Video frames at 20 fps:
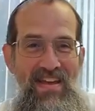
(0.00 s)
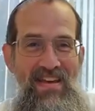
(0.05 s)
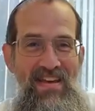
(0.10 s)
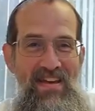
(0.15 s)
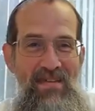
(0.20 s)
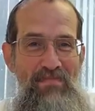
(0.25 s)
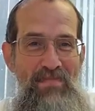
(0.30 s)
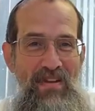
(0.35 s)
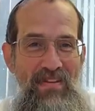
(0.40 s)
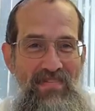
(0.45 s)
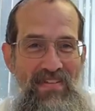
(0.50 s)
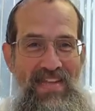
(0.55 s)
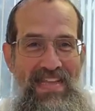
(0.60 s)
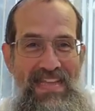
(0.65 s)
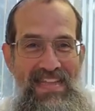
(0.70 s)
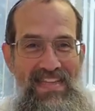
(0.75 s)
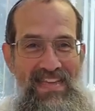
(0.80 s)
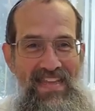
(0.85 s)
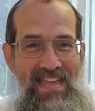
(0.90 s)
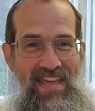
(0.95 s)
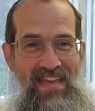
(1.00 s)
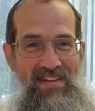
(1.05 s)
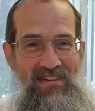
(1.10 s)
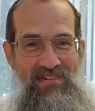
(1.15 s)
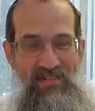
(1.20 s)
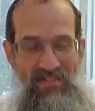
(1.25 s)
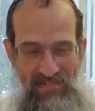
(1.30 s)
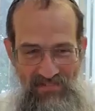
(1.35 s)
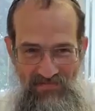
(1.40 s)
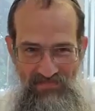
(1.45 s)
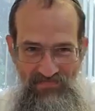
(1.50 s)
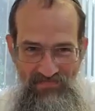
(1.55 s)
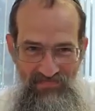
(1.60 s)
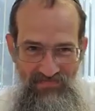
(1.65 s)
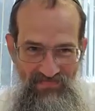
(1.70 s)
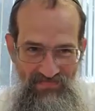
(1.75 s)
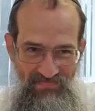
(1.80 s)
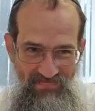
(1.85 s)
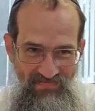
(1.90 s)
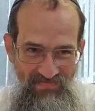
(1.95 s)
a bit of an indicator
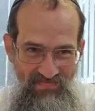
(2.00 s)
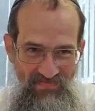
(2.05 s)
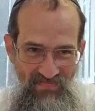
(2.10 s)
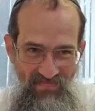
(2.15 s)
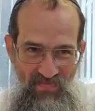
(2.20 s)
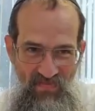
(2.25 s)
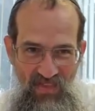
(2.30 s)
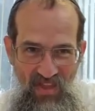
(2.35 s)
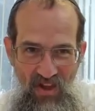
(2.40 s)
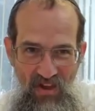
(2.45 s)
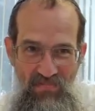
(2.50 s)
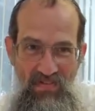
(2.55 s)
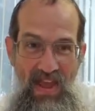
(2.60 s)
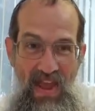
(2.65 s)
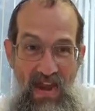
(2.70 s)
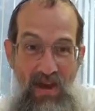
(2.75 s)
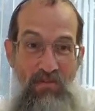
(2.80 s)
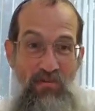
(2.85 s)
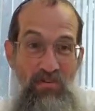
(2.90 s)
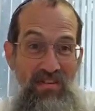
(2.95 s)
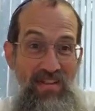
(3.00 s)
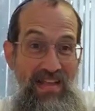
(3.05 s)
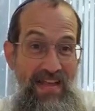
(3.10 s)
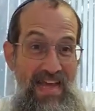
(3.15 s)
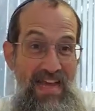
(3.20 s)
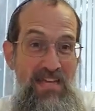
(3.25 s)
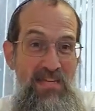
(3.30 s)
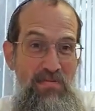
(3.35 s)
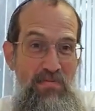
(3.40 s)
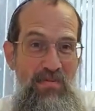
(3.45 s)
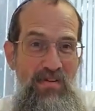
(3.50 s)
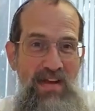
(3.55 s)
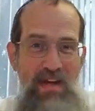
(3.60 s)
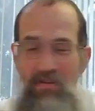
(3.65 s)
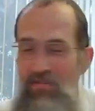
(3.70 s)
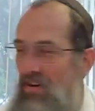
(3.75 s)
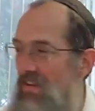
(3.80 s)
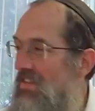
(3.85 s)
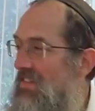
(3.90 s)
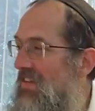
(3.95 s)
of our diaspora and
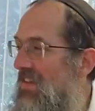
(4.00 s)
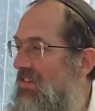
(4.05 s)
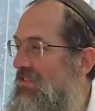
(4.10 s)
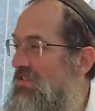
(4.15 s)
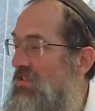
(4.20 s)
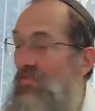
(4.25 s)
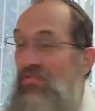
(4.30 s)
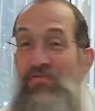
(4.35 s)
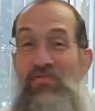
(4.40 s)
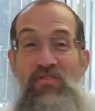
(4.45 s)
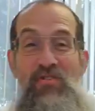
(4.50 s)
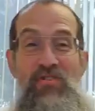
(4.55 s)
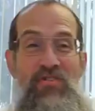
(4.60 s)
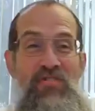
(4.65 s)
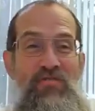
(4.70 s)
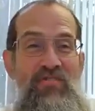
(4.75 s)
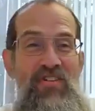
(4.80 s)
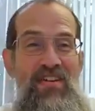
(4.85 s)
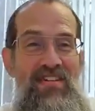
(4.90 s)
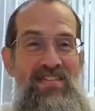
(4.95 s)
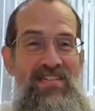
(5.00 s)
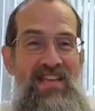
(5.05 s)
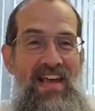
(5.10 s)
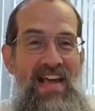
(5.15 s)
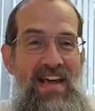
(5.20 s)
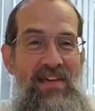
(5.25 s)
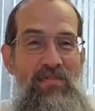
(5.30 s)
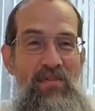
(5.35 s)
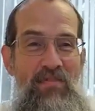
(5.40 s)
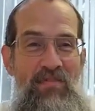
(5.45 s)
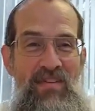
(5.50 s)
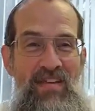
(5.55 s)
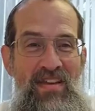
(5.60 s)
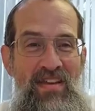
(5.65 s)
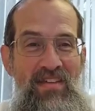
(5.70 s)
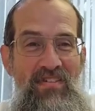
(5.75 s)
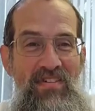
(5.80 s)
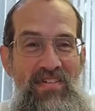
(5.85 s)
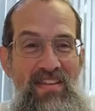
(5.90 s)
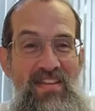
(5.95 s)
our exile. So the first phrase they have over
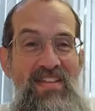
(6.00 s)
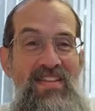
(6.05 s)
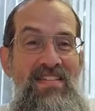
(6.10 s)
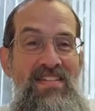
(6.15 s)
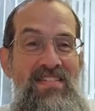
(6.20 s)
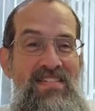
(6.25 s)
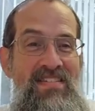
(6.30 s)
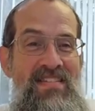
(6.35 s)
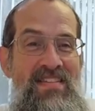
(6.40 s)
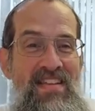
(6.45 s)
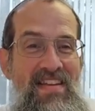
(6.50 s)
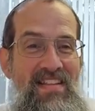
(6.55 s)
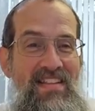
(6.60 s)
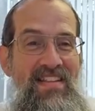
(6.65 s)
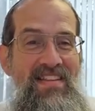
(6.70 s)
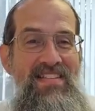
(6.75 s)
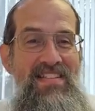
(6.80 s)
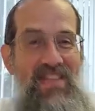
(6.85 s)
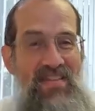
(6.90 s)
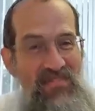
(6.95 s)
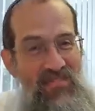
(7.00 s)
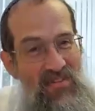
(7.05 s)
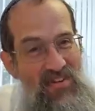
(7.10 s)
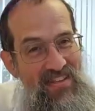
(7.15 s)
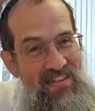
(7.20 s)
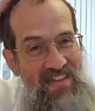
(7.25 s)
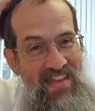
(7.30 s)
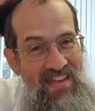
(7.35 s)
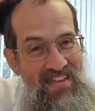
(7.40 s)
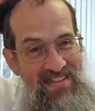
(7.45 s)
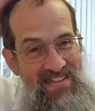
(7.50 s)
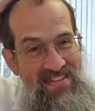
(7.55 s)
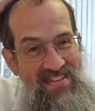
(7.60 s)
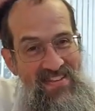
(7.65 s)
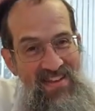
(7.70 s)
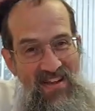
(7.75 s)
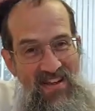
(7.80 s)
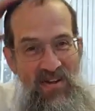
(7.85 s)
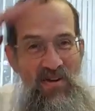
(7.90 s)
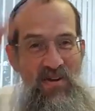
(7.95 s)
here is, let's see if you could guess,
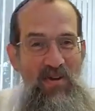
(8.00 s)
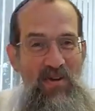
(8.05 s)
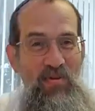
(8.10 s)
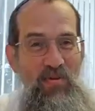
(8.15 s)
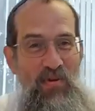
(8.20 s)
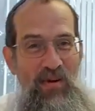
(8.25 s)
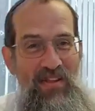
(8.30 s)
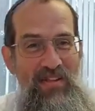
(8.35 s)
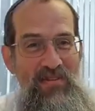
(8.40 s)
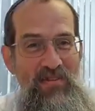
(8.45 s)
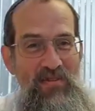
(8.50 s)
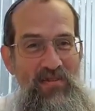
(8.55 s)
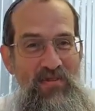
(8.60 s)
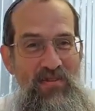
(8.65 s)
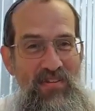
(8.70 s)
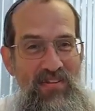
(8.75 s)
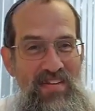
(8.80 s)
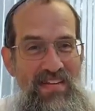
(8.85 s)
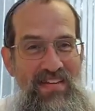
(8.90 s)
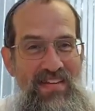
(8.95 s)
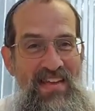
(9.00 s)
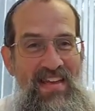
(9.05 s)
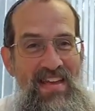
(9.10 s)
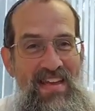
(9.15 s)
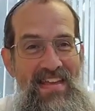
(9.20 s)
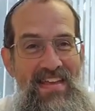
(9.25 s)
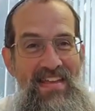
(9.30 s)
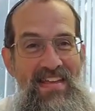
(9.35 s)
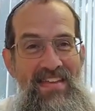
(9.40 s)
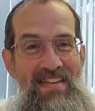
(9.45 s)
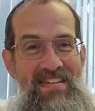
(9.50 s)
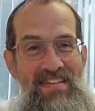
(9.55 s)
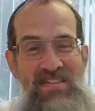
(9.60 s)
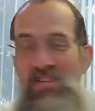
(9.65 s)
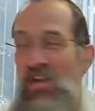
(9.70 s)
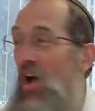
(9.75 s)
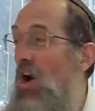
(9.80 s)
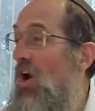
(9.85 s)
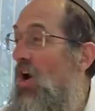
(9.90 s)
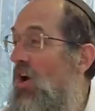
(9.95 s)
1, 2, 3,
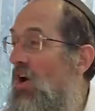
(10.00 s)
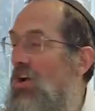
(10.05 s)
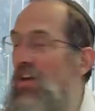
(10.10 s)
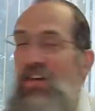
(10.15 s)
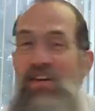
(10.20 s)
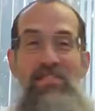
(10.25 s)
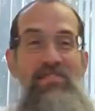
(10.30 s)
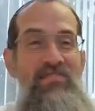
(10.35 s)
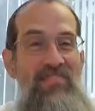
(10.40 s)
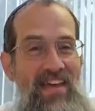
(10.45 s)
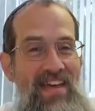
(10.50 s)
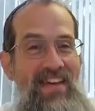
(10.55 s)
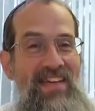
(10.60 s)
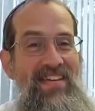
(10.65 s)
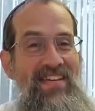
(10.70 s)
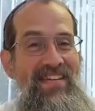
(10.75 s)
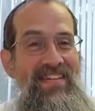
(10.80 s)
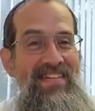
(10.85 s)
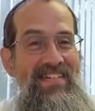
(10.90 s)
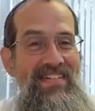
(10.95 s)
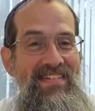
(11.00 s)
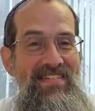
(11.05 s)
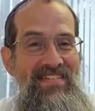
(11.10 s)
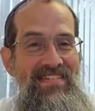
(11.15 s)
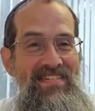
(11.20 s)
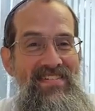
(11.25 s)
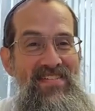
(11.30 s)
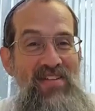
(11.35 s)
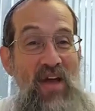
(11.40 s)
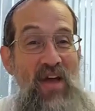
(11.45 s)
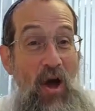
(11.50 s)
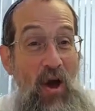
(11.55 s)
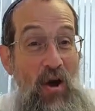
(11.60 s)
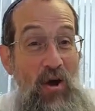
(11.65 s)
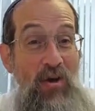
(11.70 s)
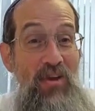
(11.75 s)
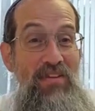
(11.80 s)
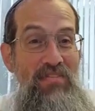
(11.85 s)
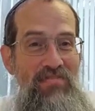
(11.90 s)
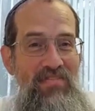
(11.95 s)
is oy vey.
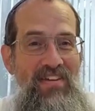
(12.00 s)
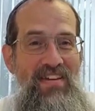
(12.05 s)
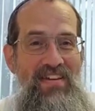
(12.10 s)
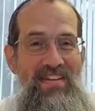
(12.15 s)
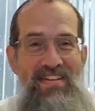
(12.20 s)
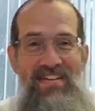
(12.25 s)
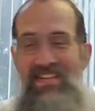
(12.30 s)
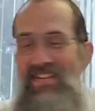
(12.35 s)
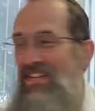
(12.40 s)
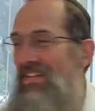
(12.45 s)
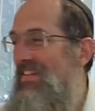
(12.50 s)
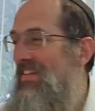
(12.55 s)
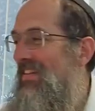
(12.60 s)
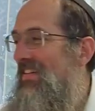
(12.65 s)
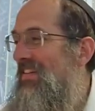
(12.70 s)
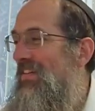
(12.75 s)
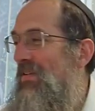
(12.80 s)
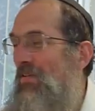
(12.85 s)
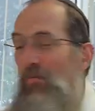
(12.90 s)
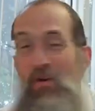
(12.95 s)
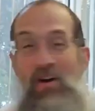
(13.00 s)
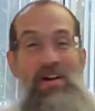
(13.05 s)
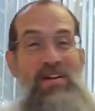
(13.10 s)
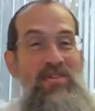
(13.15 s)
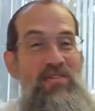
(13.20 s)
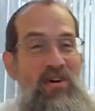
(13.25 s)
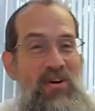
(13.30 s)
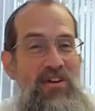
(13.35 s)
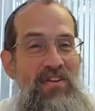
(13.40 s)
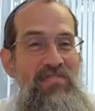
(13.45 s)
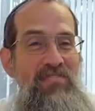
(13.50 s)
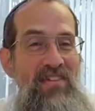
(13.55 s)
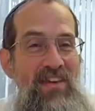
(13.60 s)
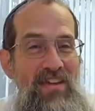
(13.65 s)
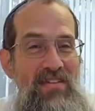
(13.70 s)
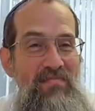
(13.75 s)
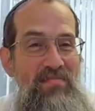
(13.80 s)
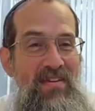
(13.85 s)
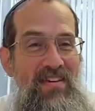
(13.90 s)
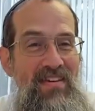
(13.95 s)
Oy vey. What does oy
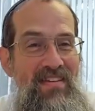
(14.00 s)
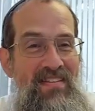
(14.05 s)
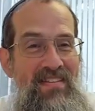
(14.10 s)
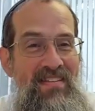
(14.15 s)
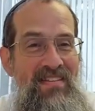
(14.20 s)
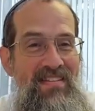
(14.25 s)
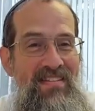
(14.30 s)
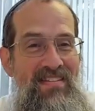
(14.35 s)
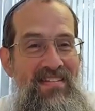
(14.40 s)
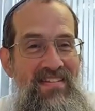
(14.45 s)
vey mean?